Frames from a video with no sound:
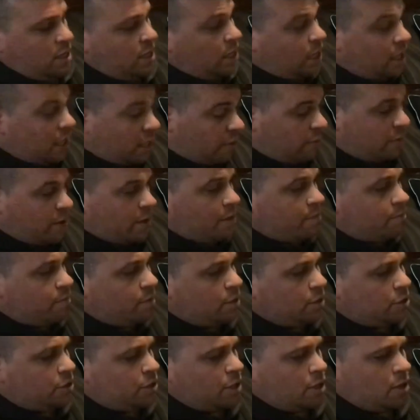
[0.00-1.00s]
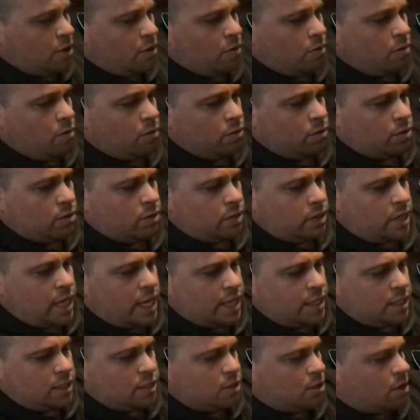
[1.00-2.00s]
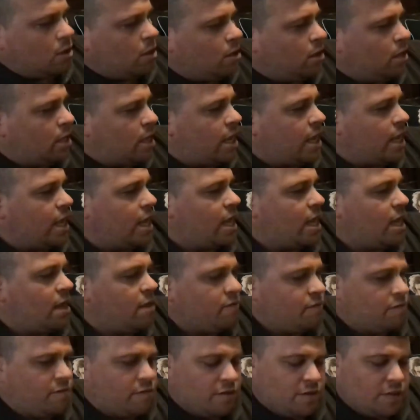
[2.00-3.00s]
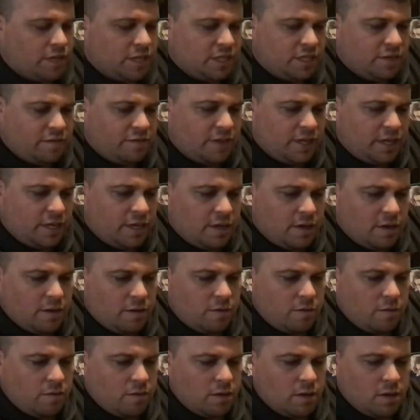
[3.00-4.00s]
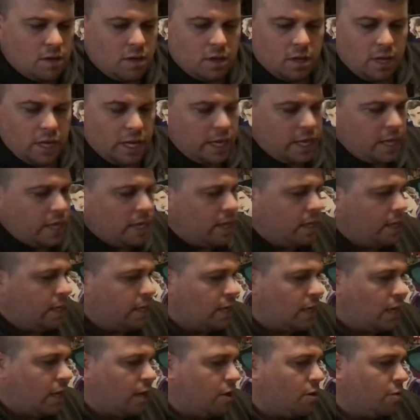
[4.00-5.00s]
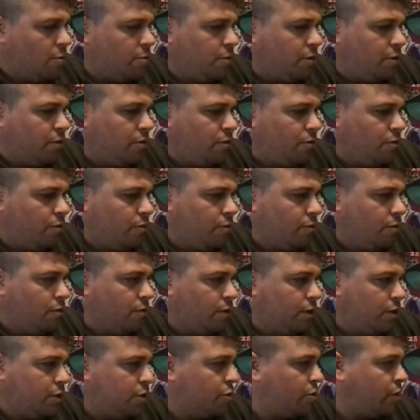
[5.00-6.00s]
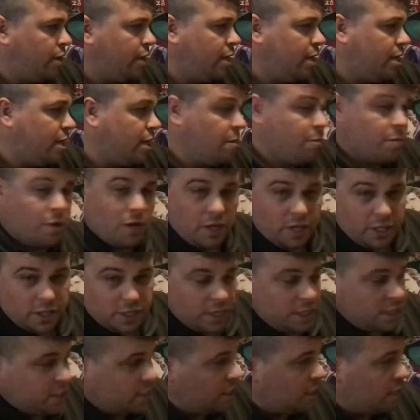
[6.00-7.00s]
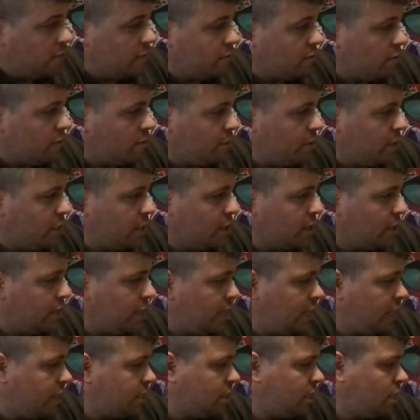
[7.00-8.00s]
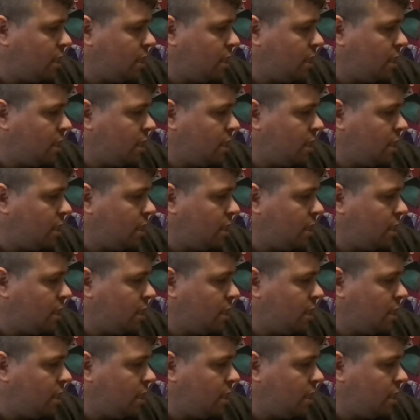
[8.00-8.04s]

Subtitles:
Anyway, so that's all I have for this video, and I hope you enjoyed it. I apologize again for being late,